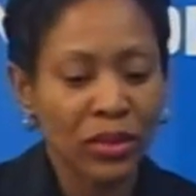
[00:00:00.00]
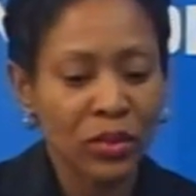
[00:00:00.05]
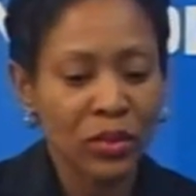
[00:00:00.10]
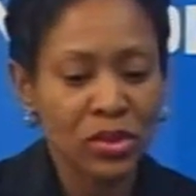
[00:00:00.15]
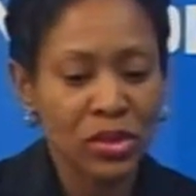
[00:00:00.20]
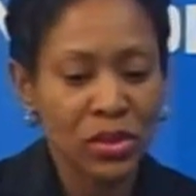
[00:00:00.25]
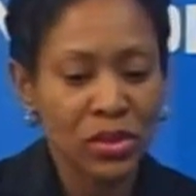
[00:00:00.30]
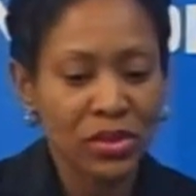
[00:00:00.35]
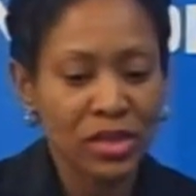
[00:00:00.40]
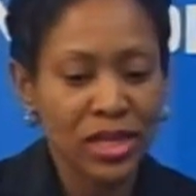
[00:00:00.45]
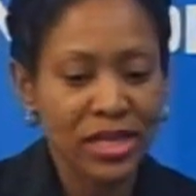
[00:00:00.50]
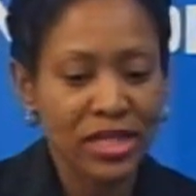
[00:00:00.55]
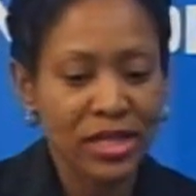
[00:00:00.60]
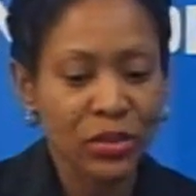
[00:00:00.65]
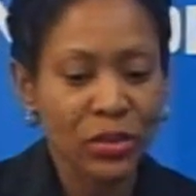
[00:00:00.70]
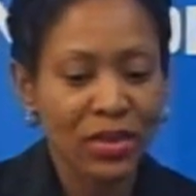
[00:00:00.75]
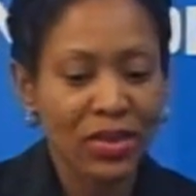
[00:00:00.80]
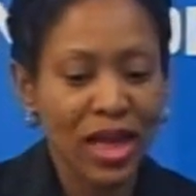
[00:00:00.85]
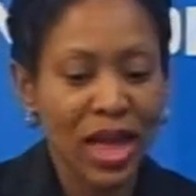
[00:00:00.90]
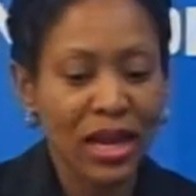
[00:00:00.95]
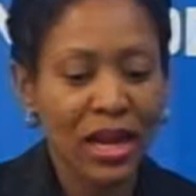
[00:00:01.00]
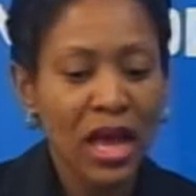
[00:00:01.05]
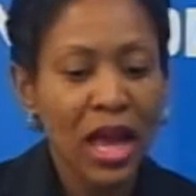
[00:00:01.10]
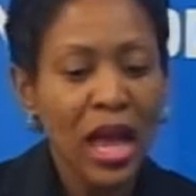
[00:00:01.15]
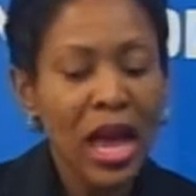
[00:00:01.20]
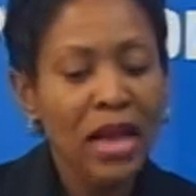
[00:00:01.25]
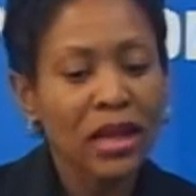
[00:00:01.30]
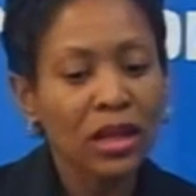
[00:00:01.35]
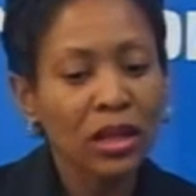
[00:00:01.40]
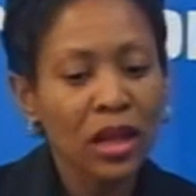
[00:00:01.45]
Associated with that.
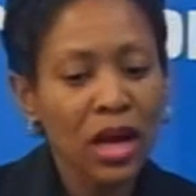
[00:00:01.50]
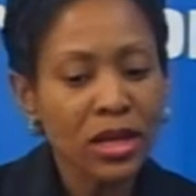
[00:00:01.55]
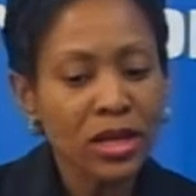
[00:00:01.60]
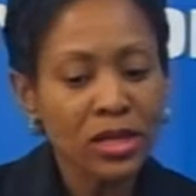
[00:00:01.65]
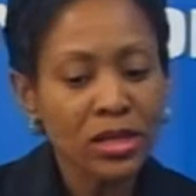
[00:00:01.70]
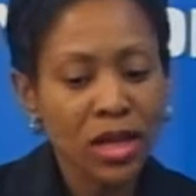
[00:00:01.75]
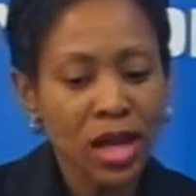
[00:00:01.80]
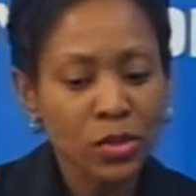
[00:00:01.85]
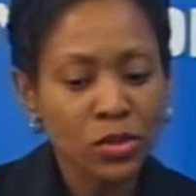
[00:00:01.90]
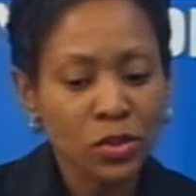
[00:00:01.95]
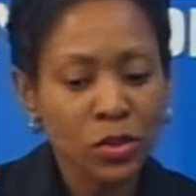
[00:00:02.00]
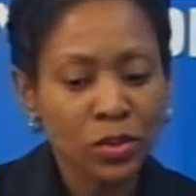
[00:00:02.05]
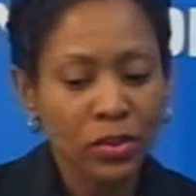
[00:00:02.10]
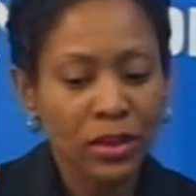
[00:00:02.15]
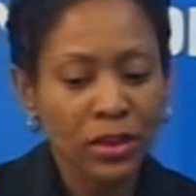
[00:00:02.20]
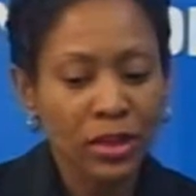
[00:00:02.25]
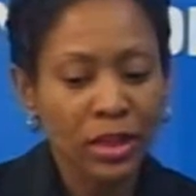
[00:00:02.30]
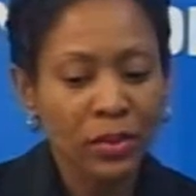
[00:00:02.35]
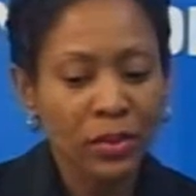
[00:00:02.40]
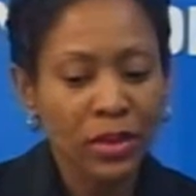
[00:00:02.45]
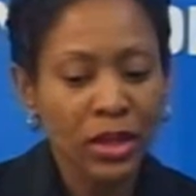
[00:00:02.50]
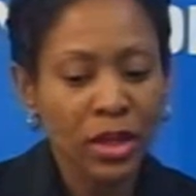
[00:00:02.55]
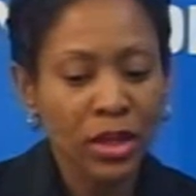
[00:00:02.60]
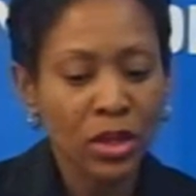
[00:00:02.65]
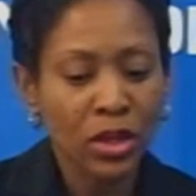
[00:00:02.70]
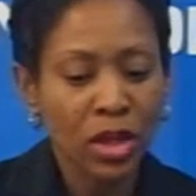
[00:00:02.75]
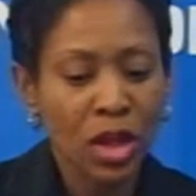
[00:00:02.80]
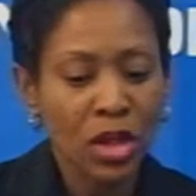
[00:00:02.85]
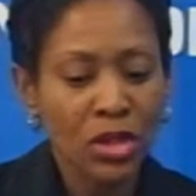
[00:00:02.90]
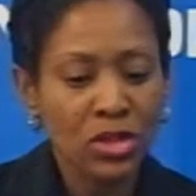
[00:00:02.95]
And a lot of times with bulimia,
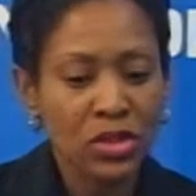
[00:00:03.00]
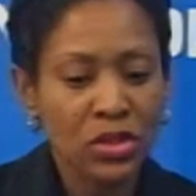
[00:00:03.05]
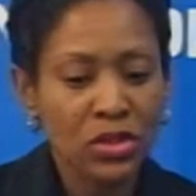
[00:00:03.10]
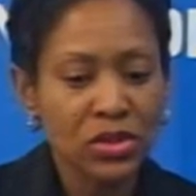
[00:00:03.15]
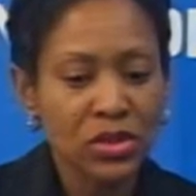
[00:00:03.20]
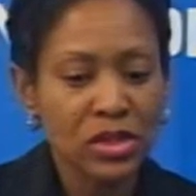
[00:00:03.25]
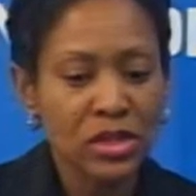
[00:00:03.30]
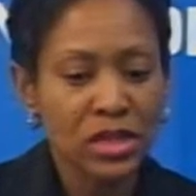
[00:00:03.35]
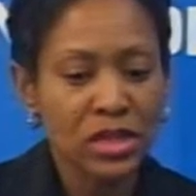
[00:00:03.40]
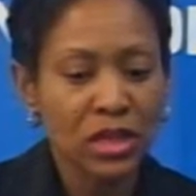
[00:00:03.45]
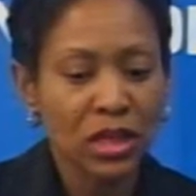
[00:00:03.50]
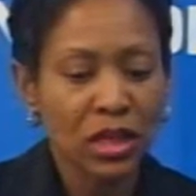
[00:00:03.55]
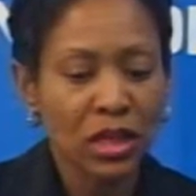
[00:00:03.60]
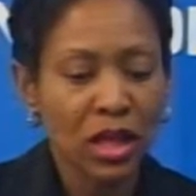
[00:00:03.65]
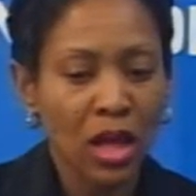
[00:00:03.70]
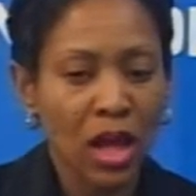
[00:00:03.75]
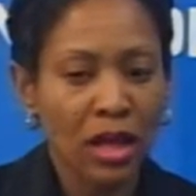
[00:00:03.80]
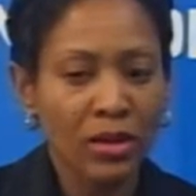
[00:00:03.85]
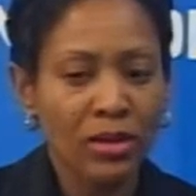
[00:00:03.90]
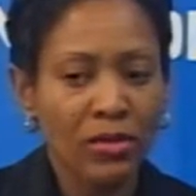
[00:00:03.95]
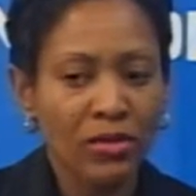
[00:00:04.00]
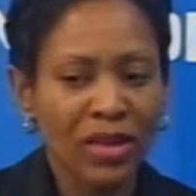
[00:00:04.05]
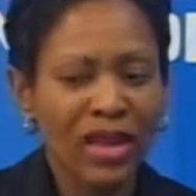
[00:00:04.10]
you'll also see a lot of,